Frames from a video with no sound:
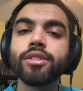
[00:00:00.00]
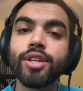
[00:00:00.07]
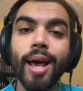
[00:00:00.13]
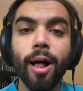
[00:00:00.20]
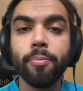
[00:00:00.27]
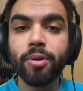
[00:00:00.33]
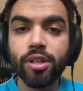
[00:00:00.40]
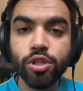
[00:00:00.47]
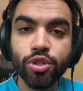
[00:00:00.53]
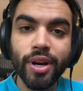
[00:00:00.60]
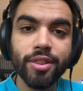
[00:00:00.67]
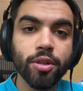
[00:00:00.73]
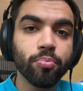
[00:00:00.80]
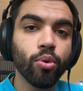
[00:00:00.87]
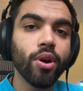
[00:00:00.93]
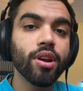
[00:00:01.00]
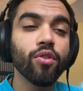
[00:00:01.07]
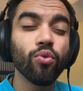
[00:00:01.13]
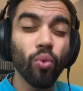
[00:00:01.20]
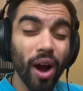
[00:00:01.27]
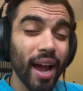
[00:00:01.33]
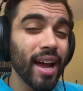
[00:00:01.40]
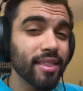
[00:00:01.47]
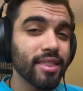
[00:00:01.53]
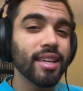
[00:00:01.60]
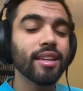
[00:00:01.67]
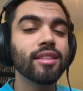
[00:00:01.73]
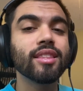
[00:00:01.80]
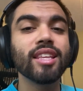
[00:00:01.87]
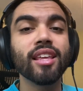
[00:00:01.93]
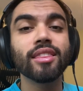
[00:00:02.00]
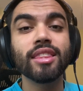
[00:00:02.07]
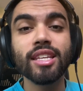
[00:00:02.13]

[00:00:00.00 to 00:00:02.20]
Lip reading: To help illustrate the point of why I think that